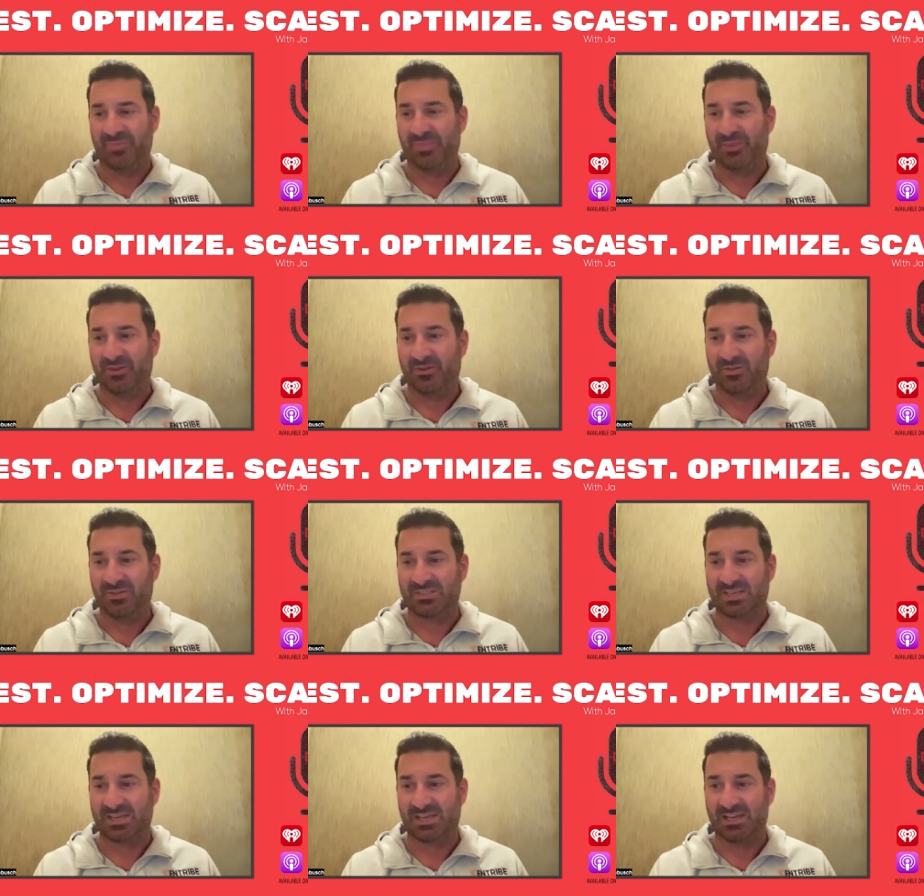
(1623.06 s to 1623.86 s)
you know, we
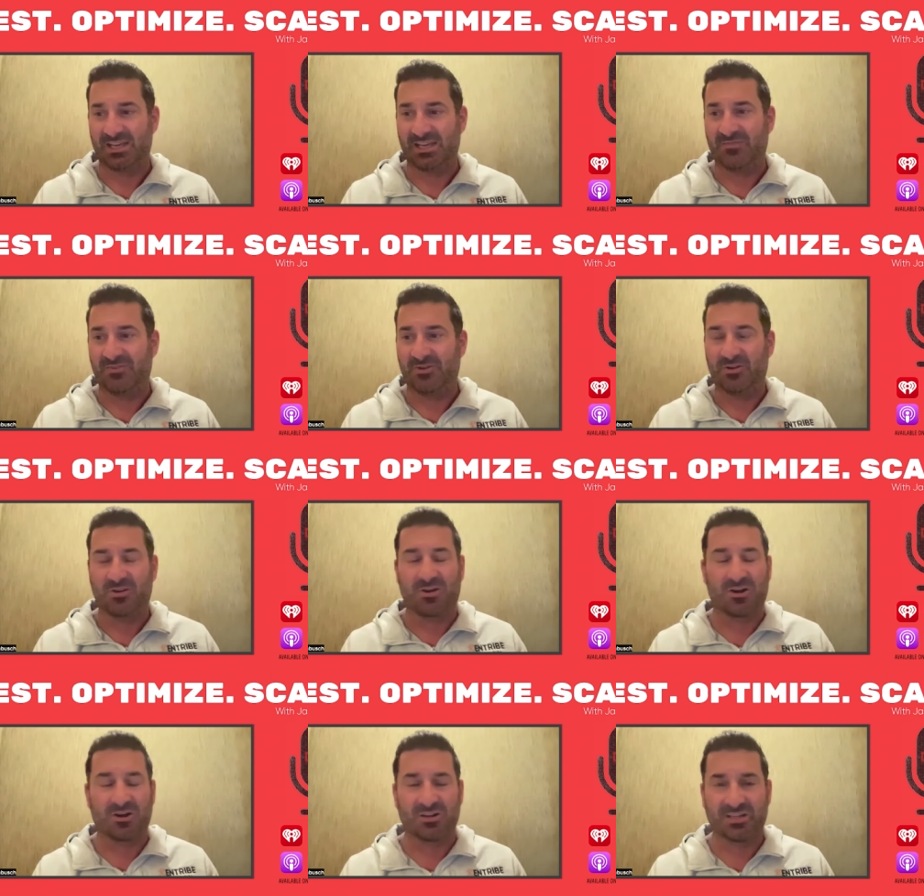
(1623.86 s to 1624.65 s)
say, if you're a
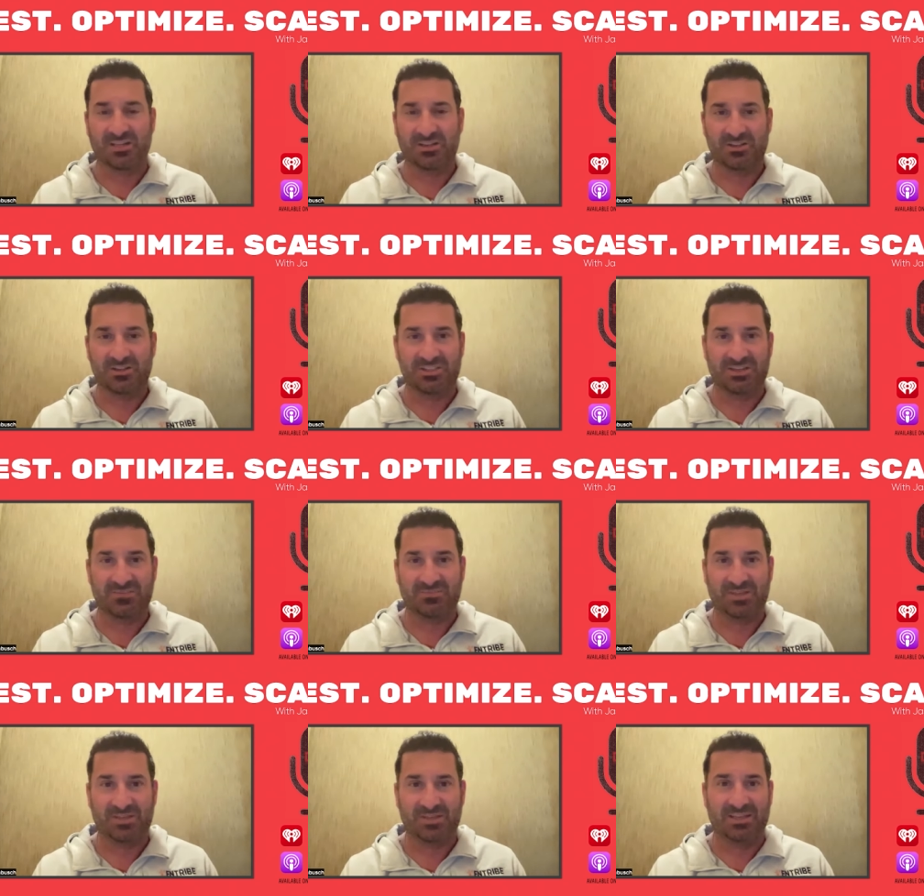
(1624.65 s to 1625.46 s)
car
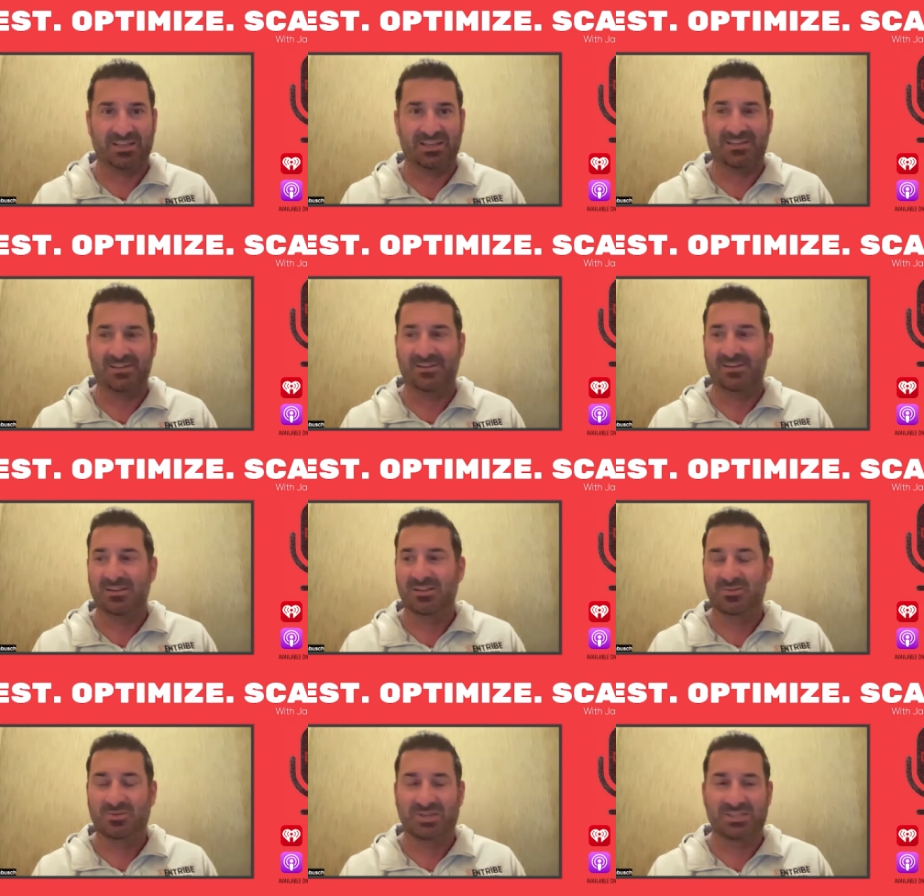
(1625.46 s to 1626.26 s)
dealership in
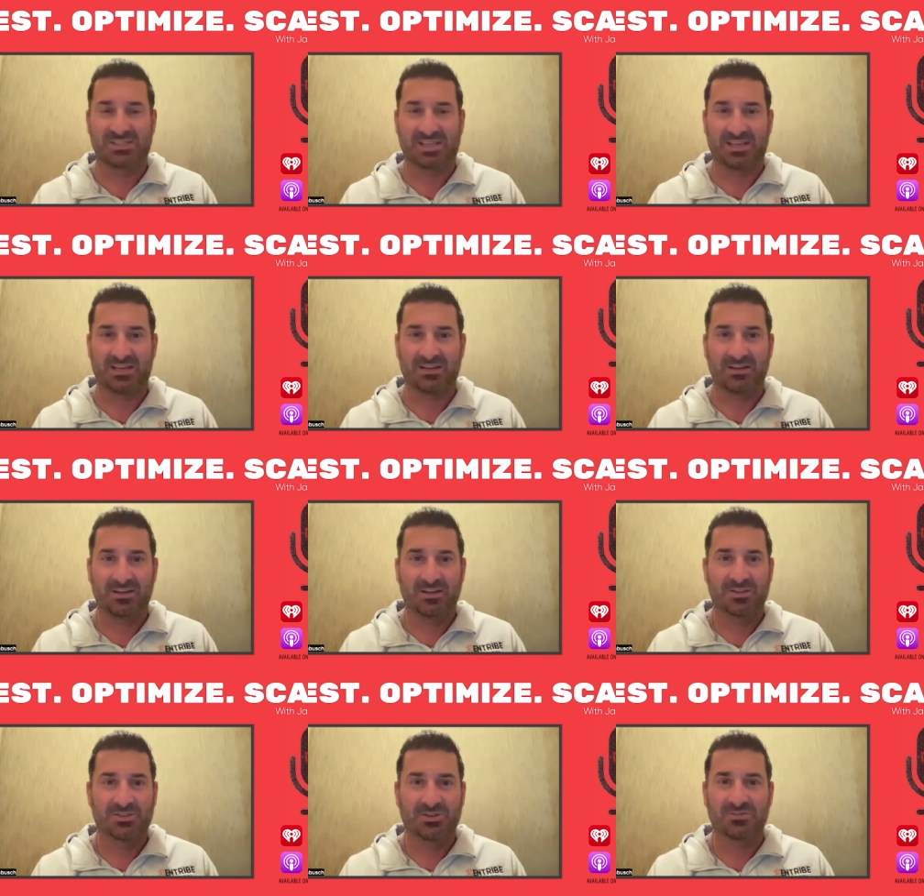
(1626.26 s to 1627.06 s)
Louisiana,
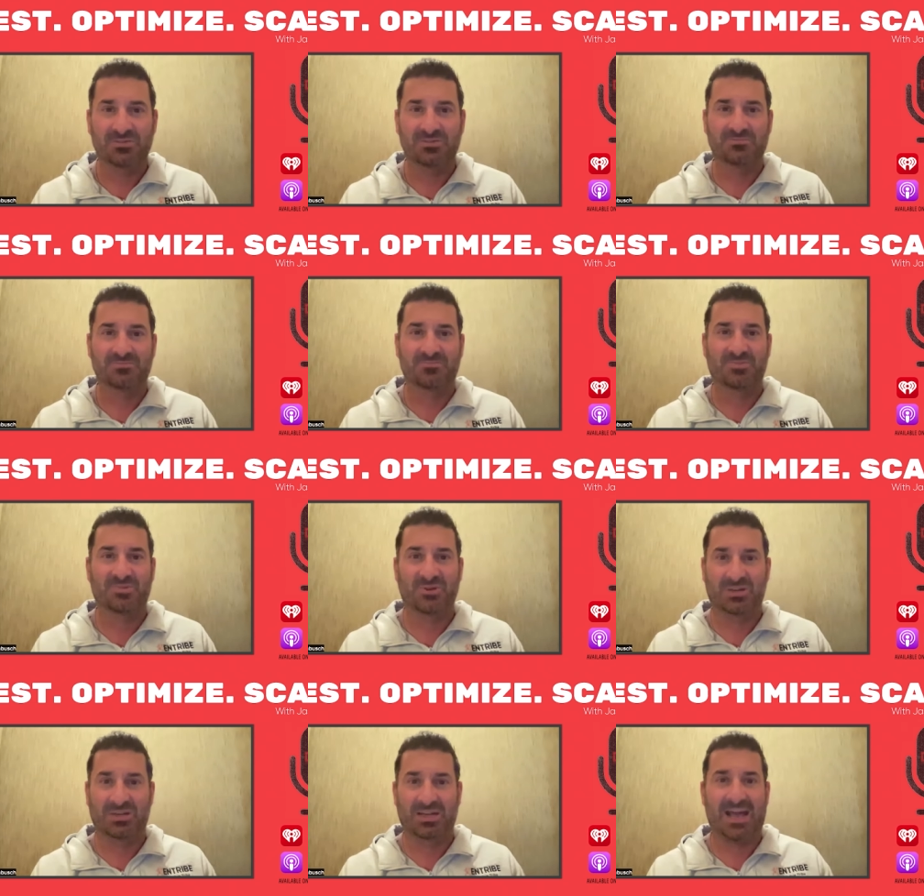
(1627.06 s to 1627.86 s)
don't
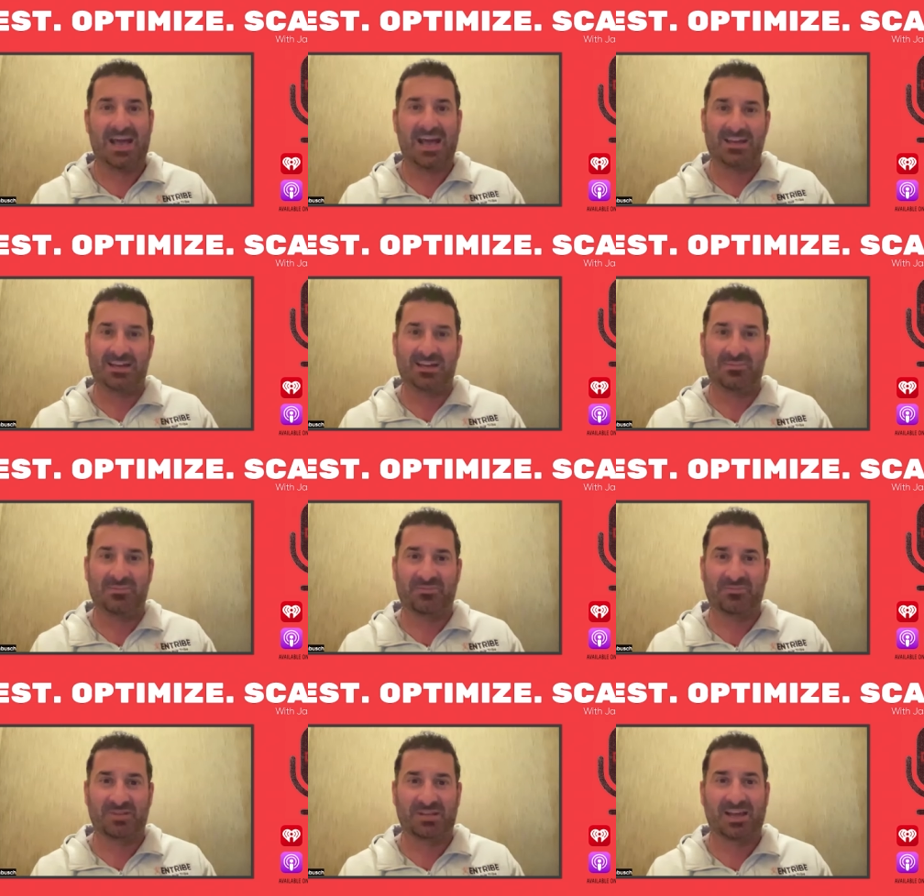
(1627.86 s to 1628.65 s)
put an ad up
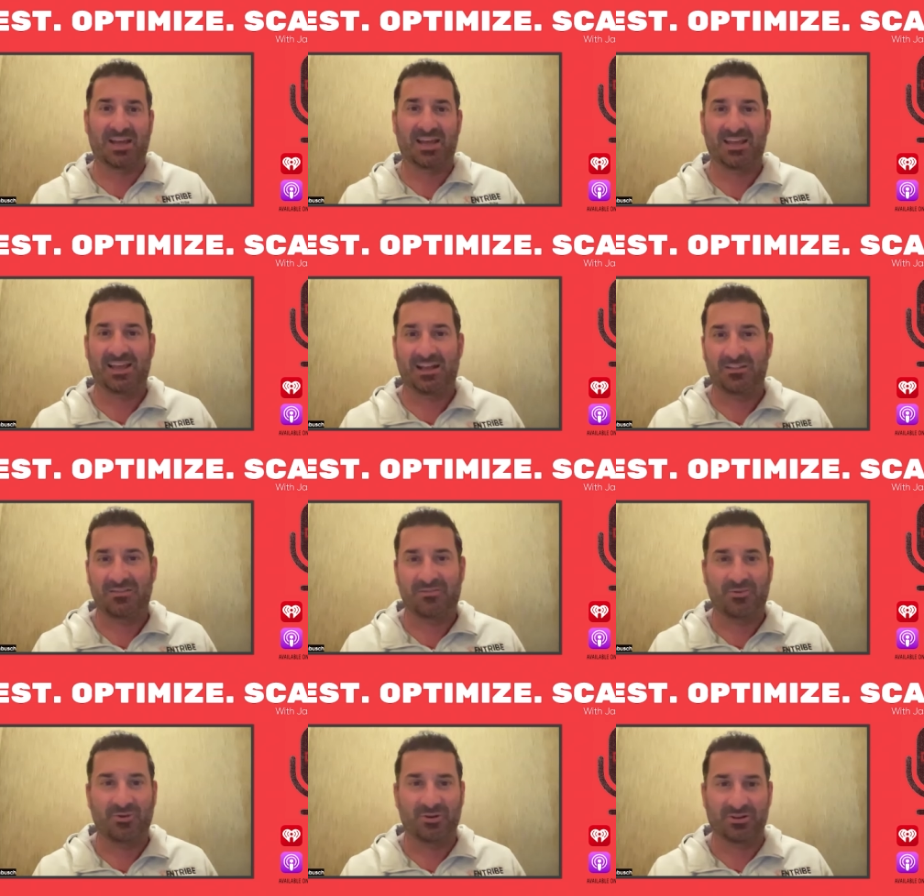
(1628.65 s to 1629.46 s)
from a guy in
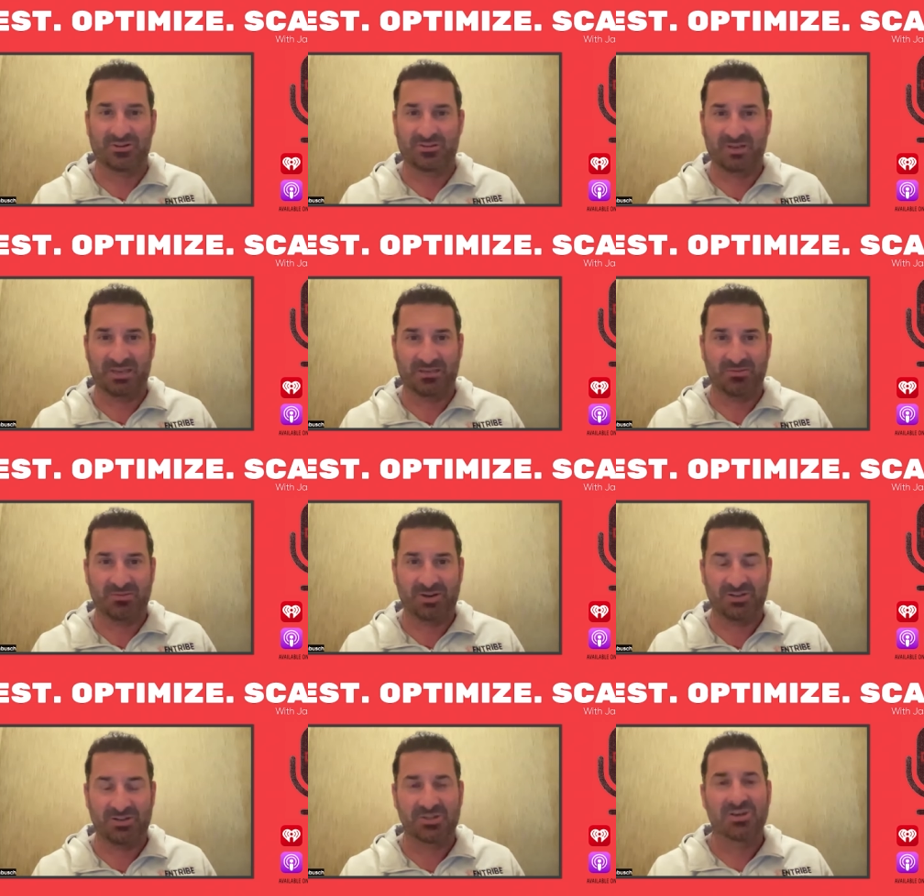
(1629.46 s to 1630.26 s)
California on the Bay
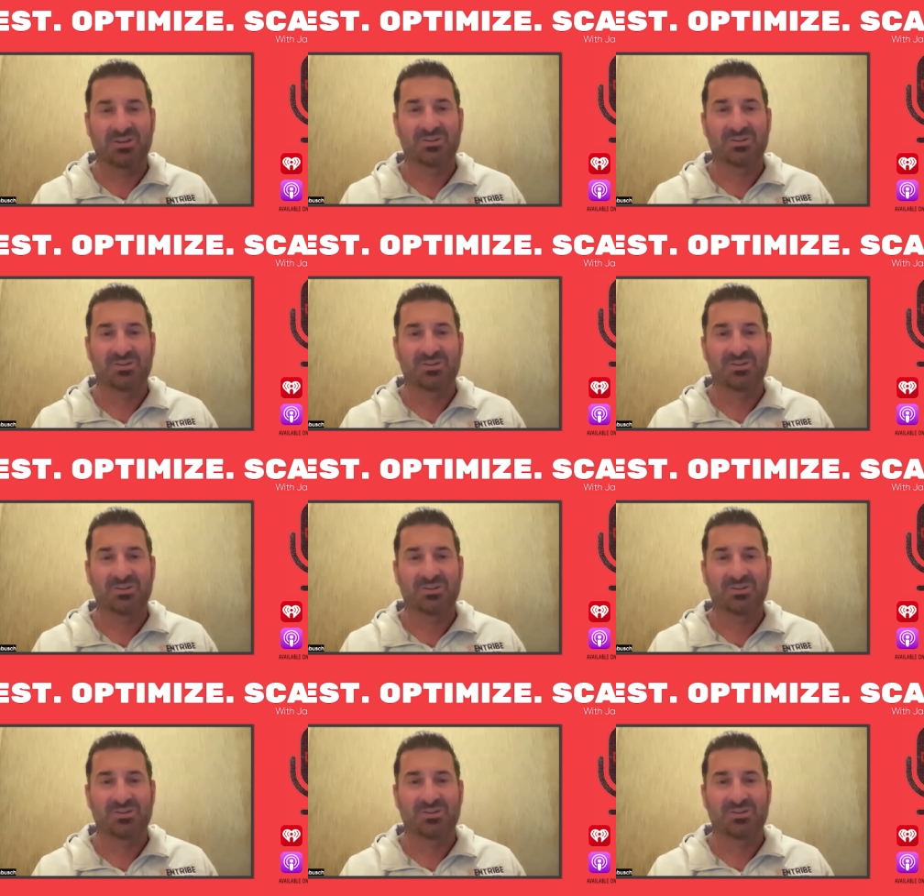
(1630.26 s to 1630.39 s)
Bridge.